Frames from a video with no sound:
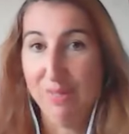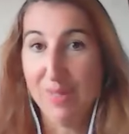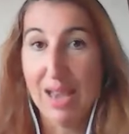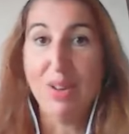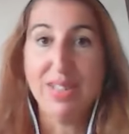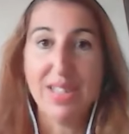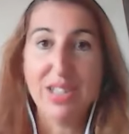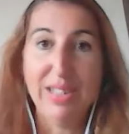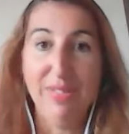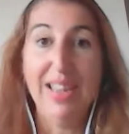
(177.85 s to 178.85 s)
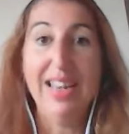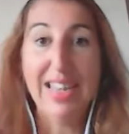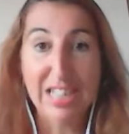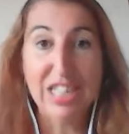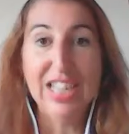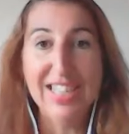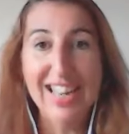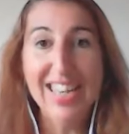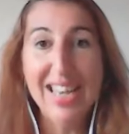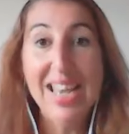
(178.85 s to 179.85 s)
how I was actually feeling internally.